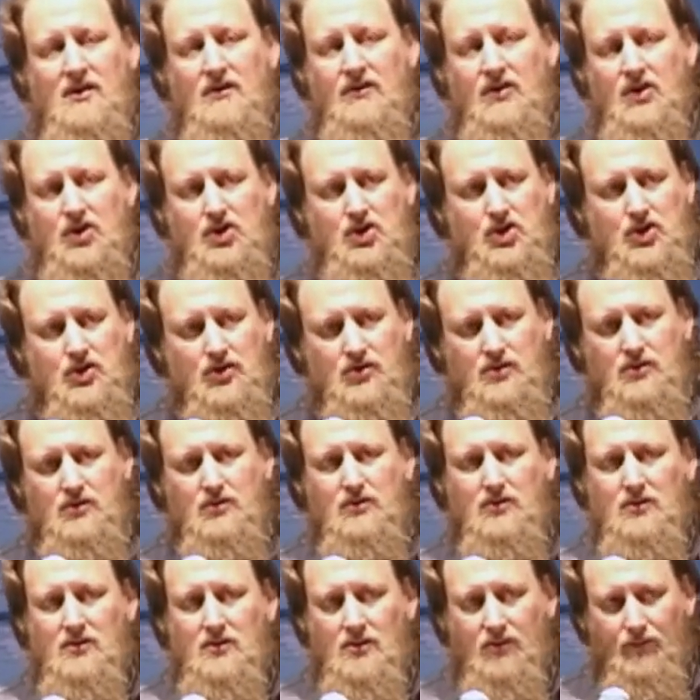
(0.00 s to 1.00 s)
the
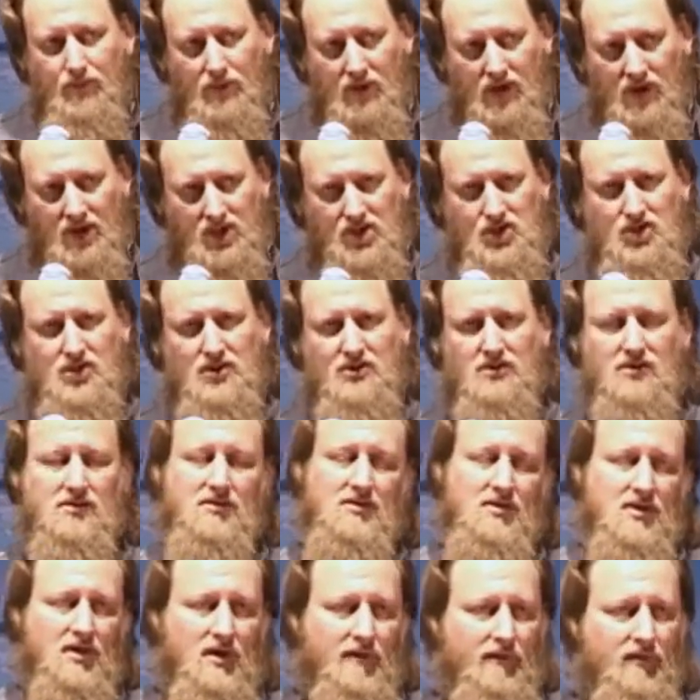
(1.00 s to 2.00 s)
true
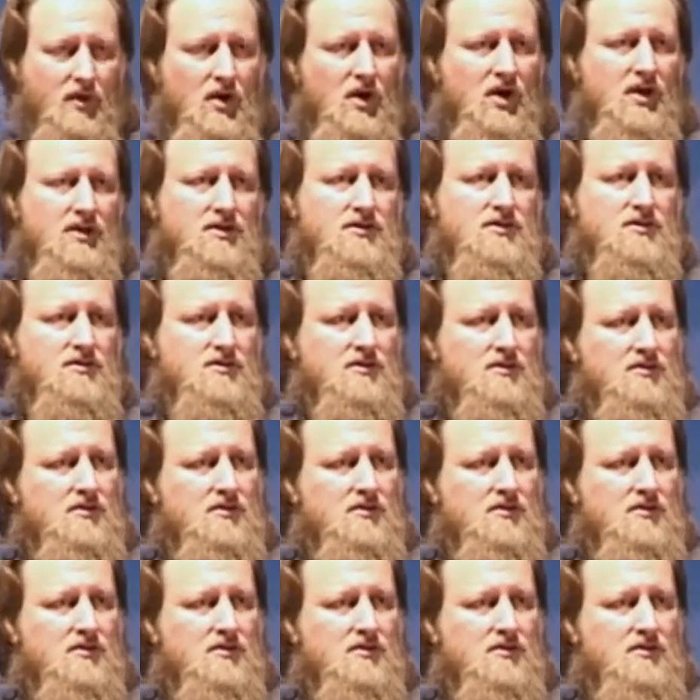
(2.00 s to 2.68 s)
religion of God.